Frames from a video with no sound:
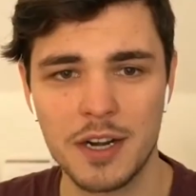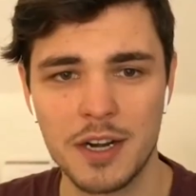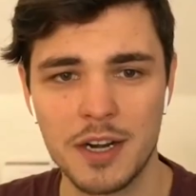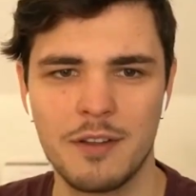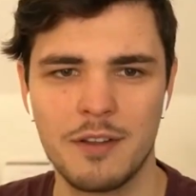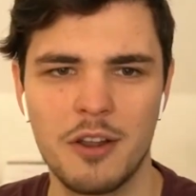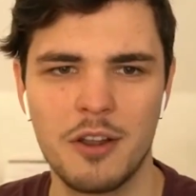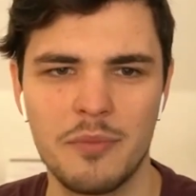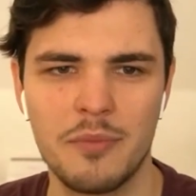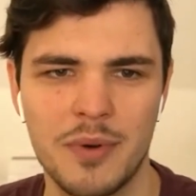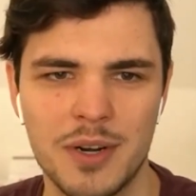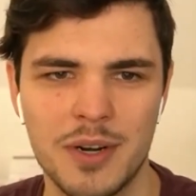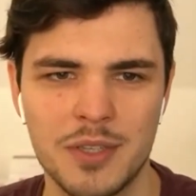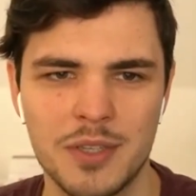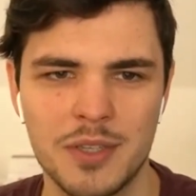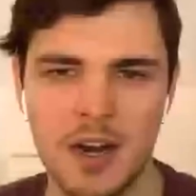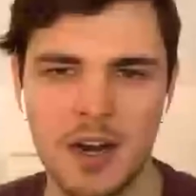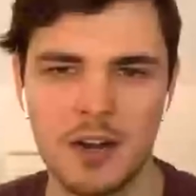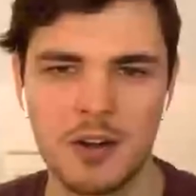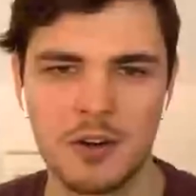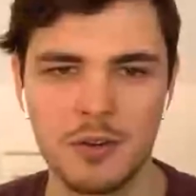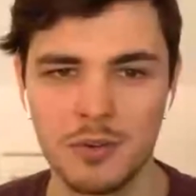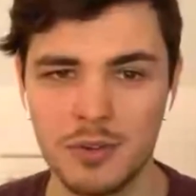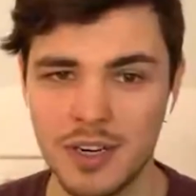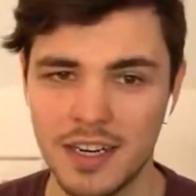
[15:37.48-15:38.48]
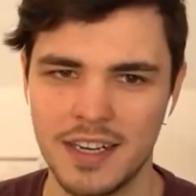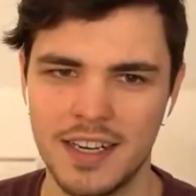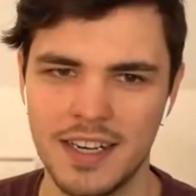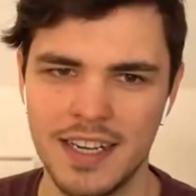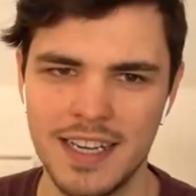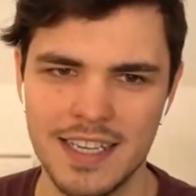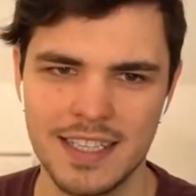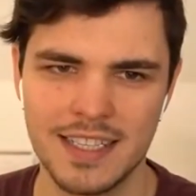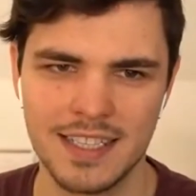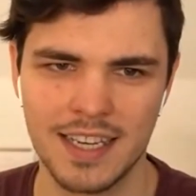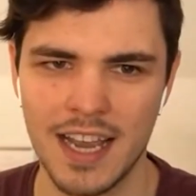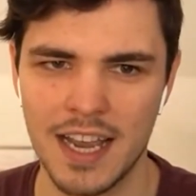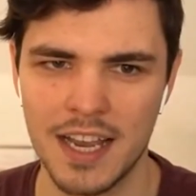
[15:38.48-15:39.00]
developers, we are good at
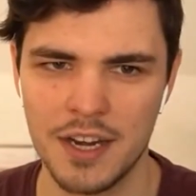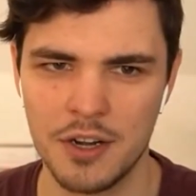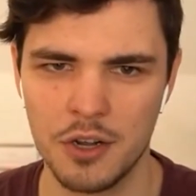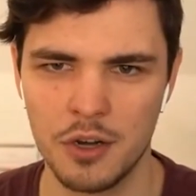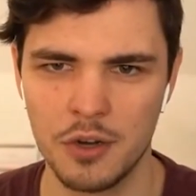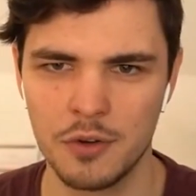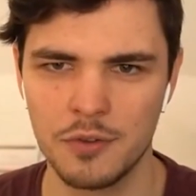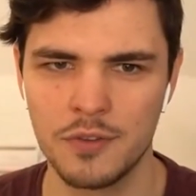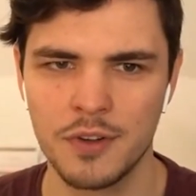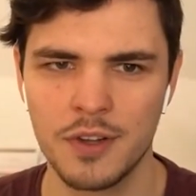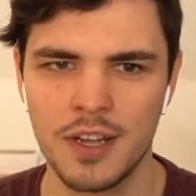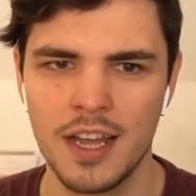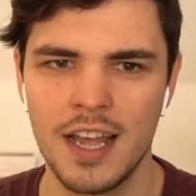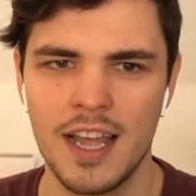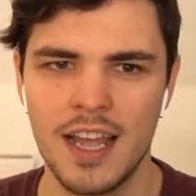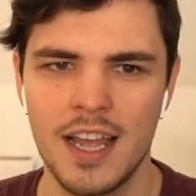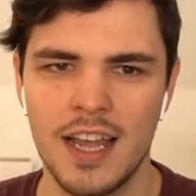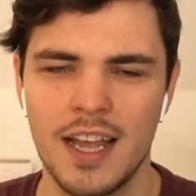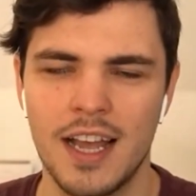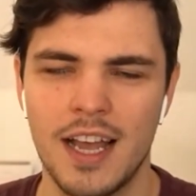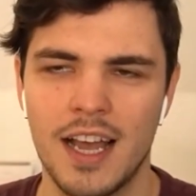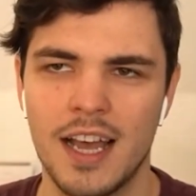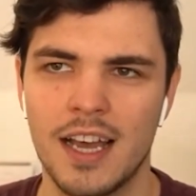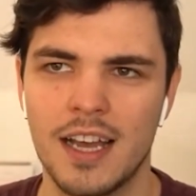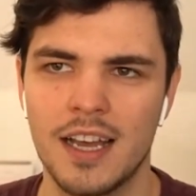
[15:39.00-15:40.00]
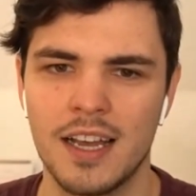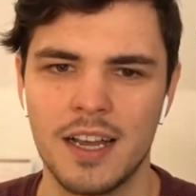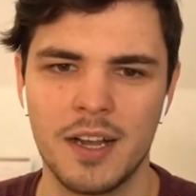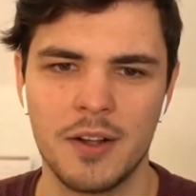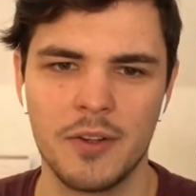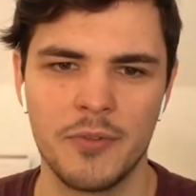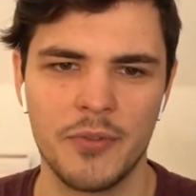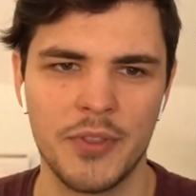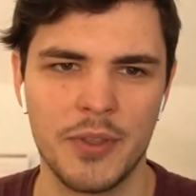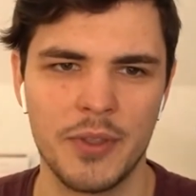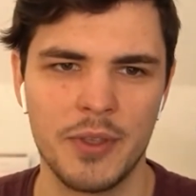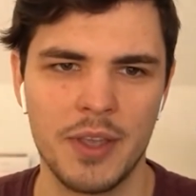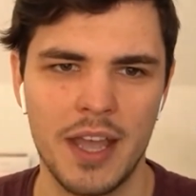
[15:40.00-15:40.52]
this kind of,
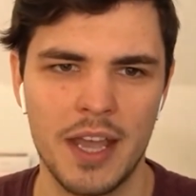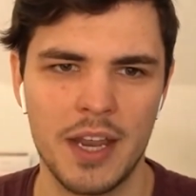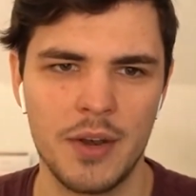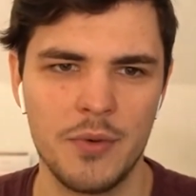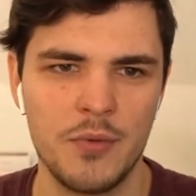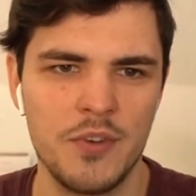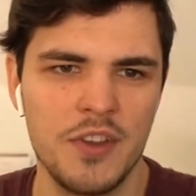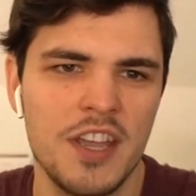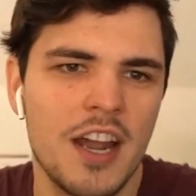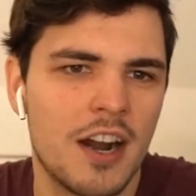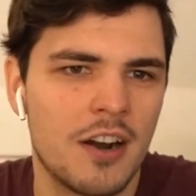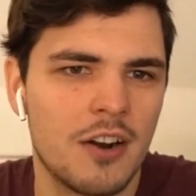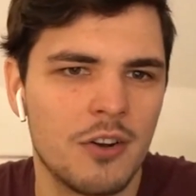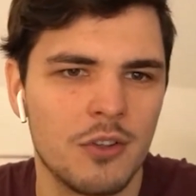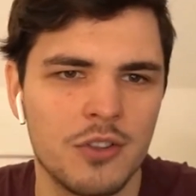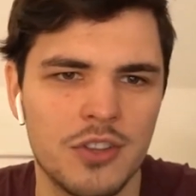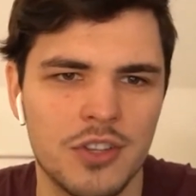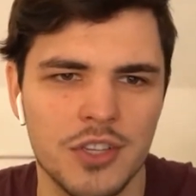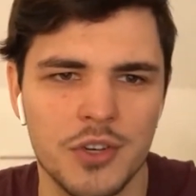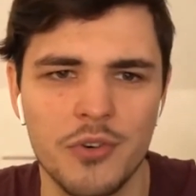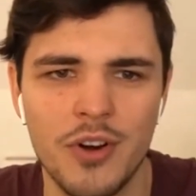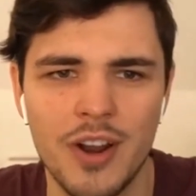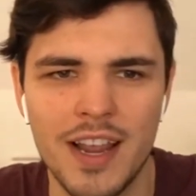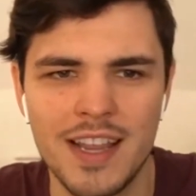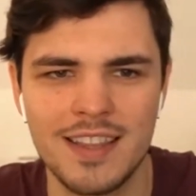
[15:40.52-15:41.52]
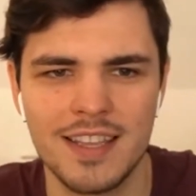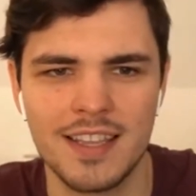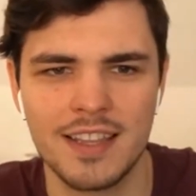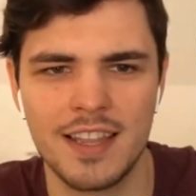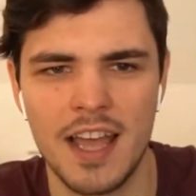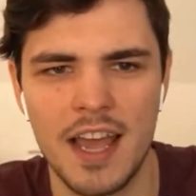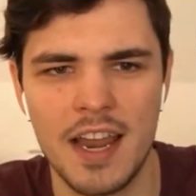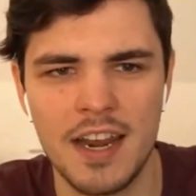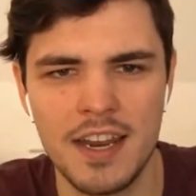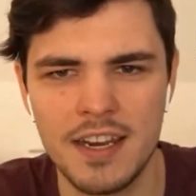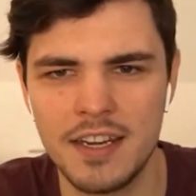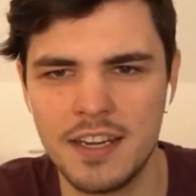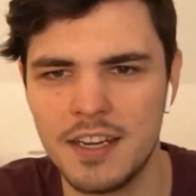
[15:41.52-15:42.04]
and we are not great at
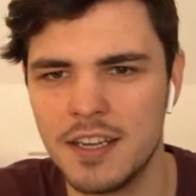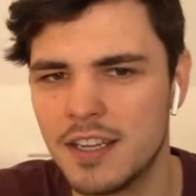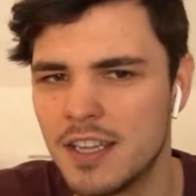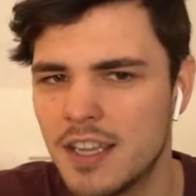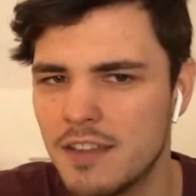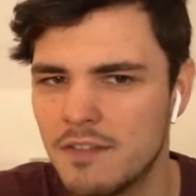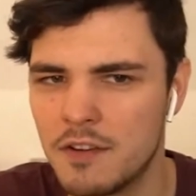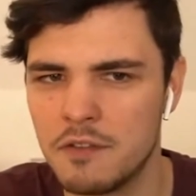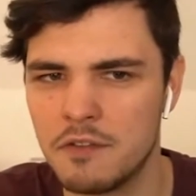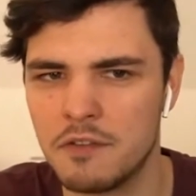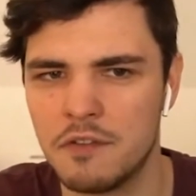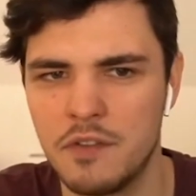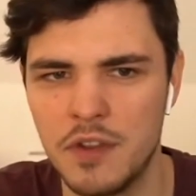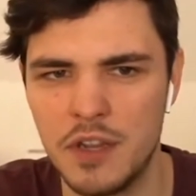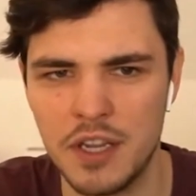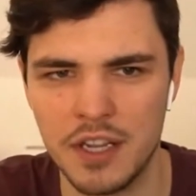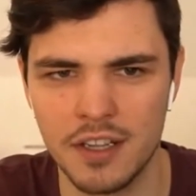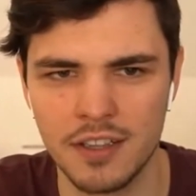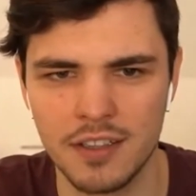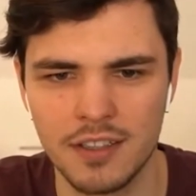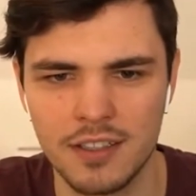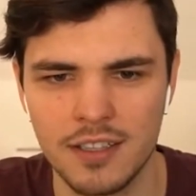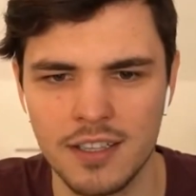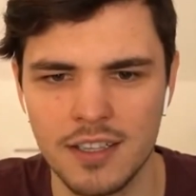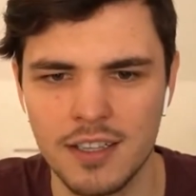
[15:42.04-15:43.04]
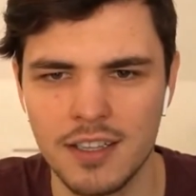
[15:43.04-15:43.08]
any given field.